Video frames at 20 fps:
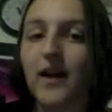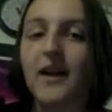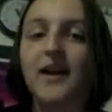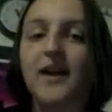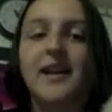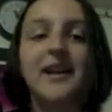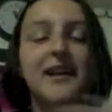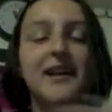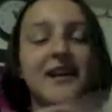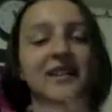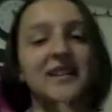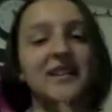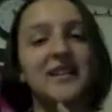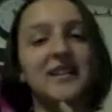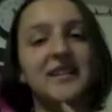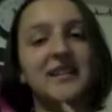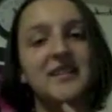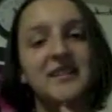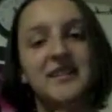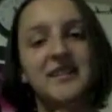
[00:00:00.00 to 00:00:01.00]
He
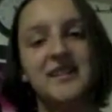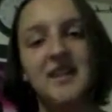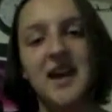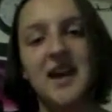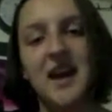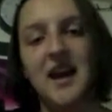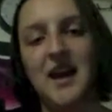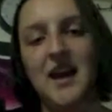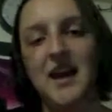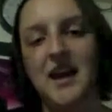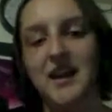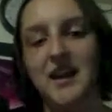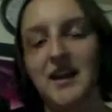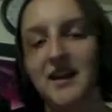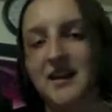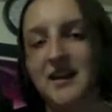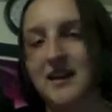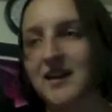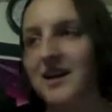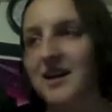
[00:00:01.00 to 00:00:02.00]
doesn't say,